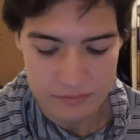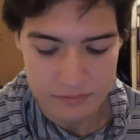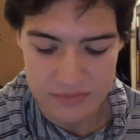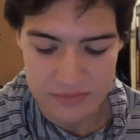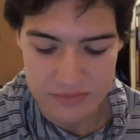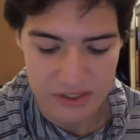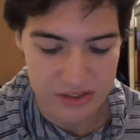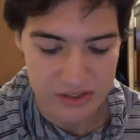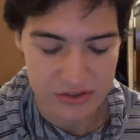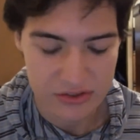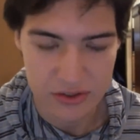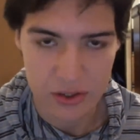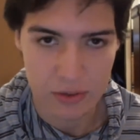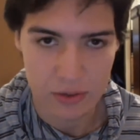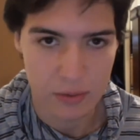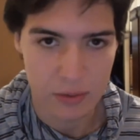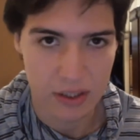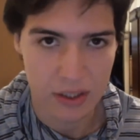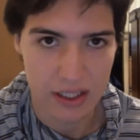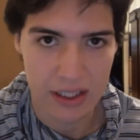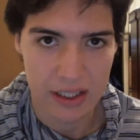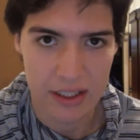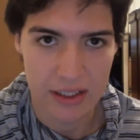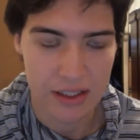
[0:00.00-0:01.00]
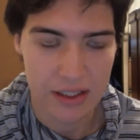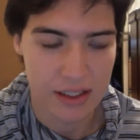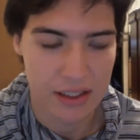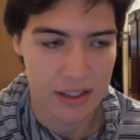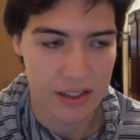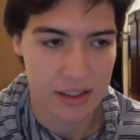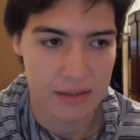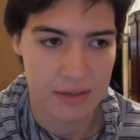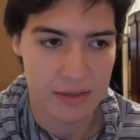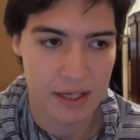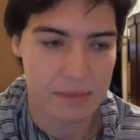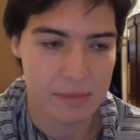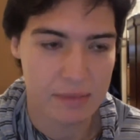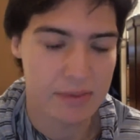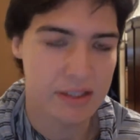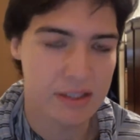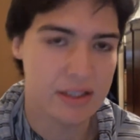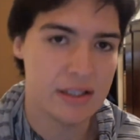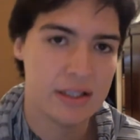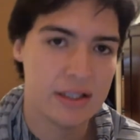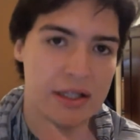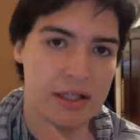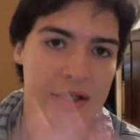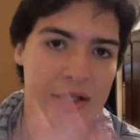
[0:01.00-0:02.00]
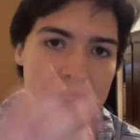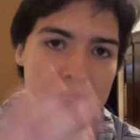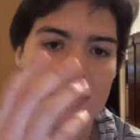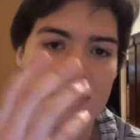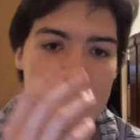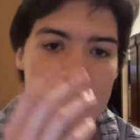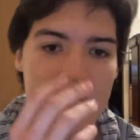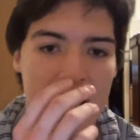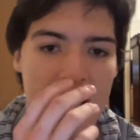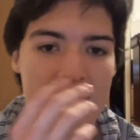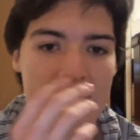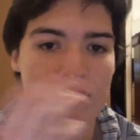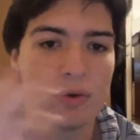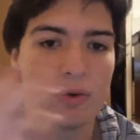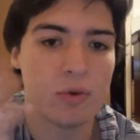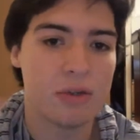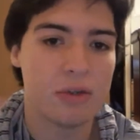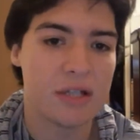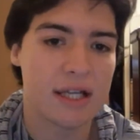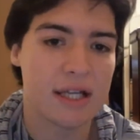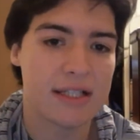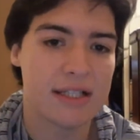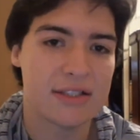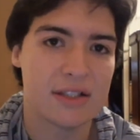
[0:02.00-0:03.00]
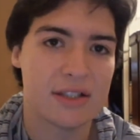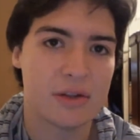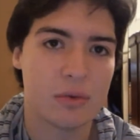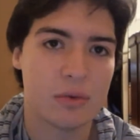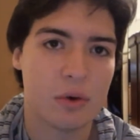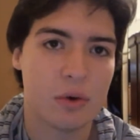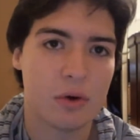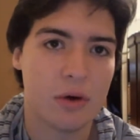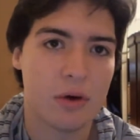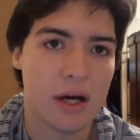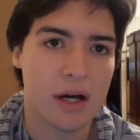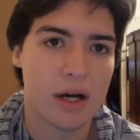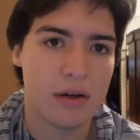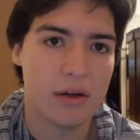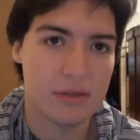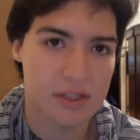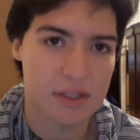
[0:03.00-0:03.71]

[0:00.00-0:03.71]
there's no way. I mean, everyone likes to throw out,